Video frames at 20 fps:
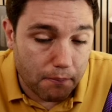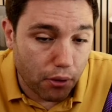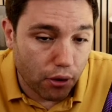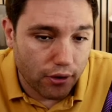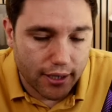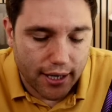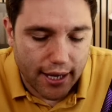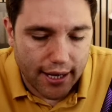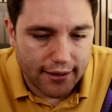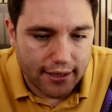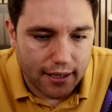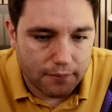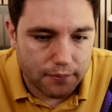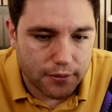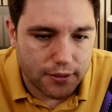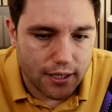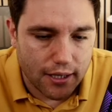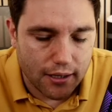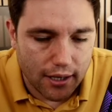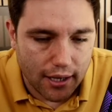end up
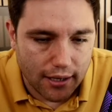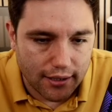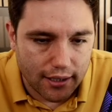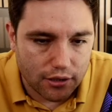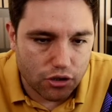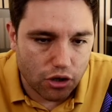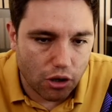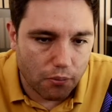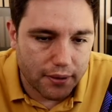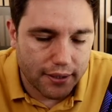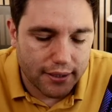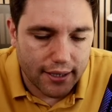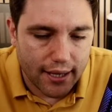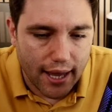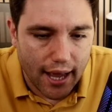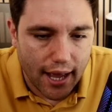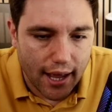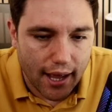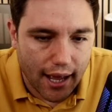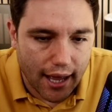dropping
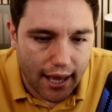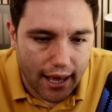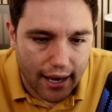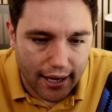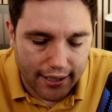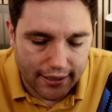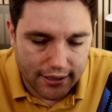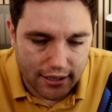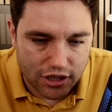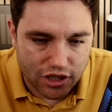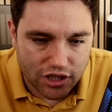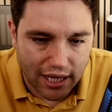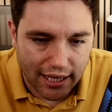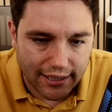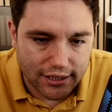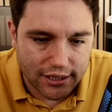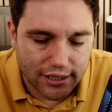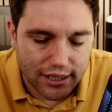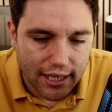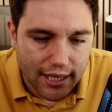at a later
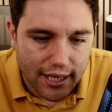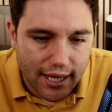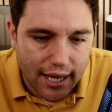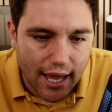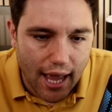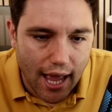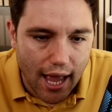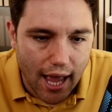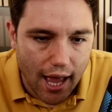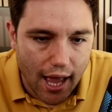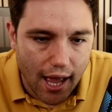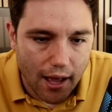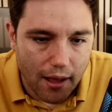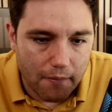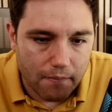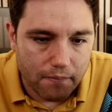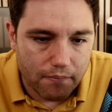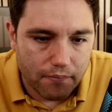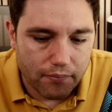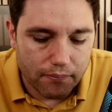stage,
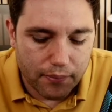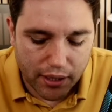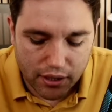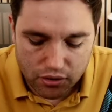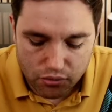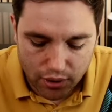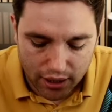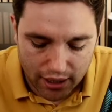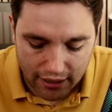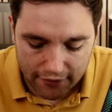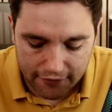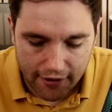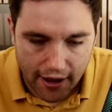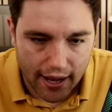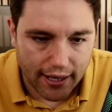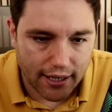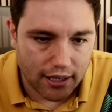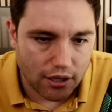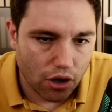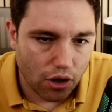because really if I
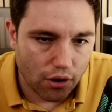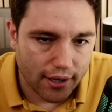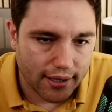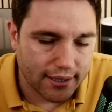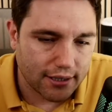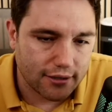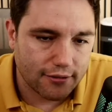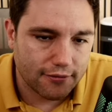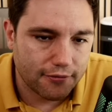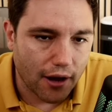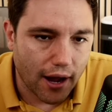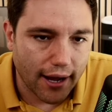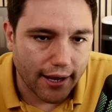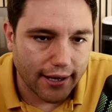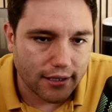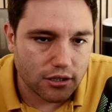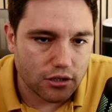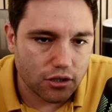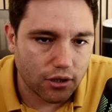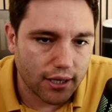ignore it, it's fine.
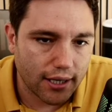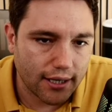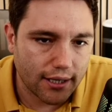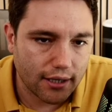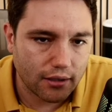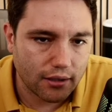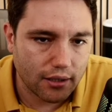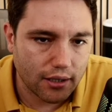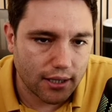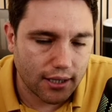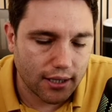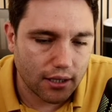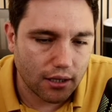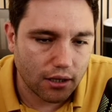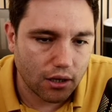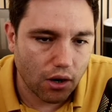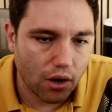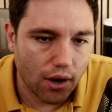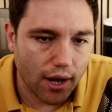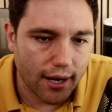So he can
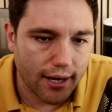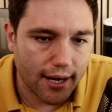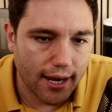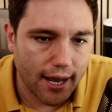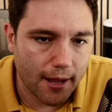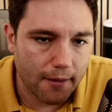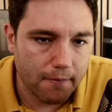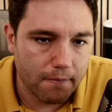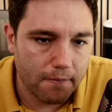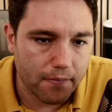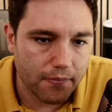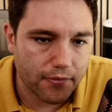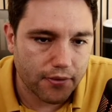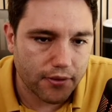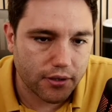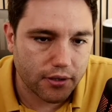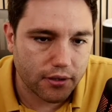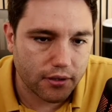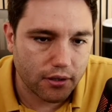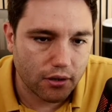go and
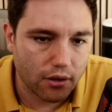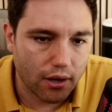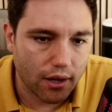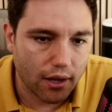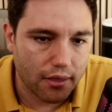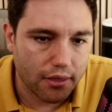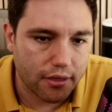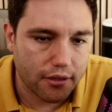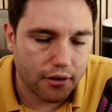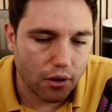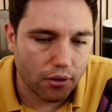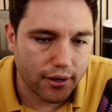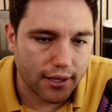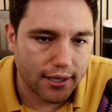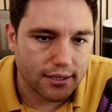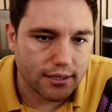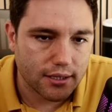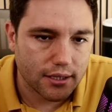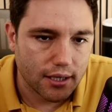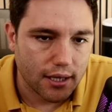and throw
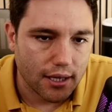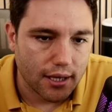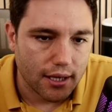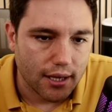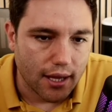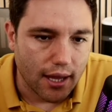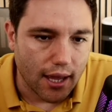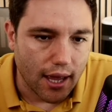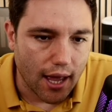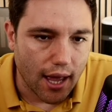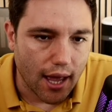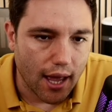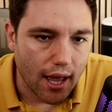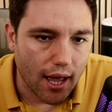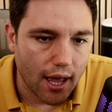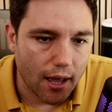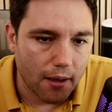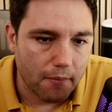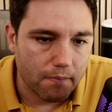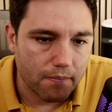this,
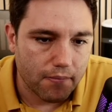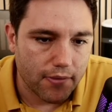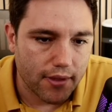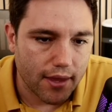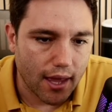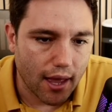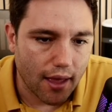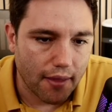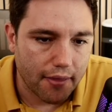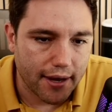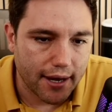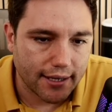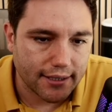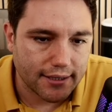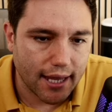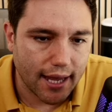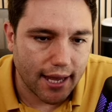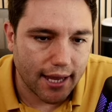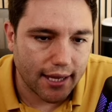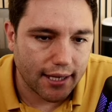and then I
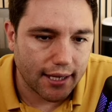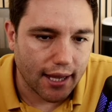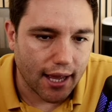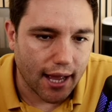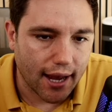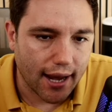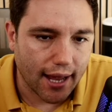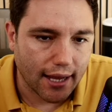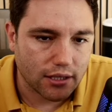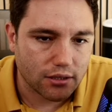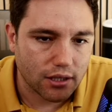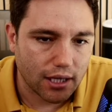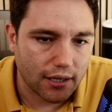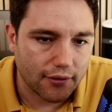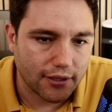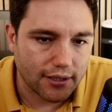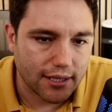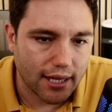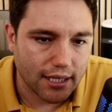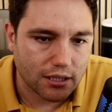take, and actually if he
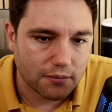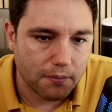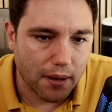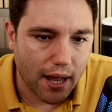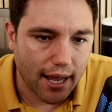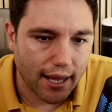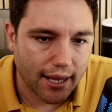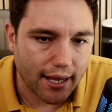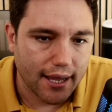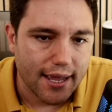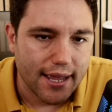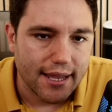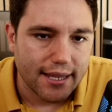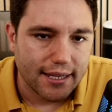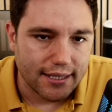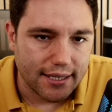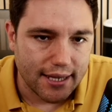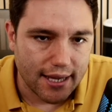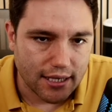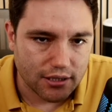takes back,
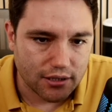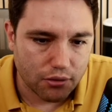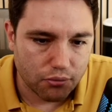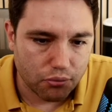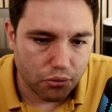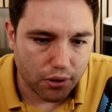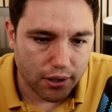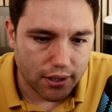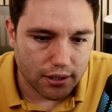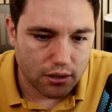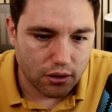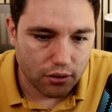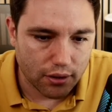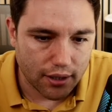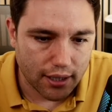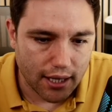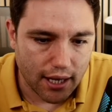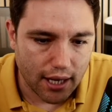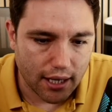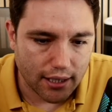yes, the rook is
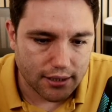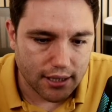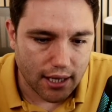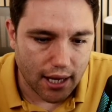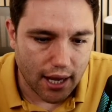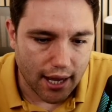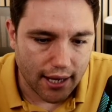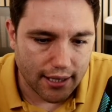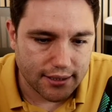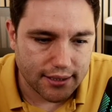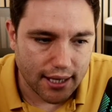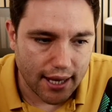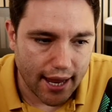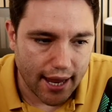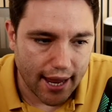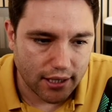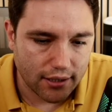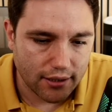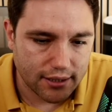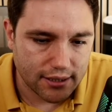looking at
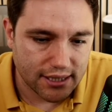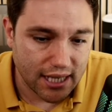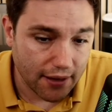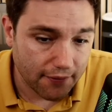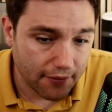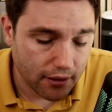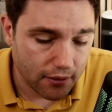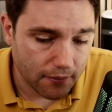a7,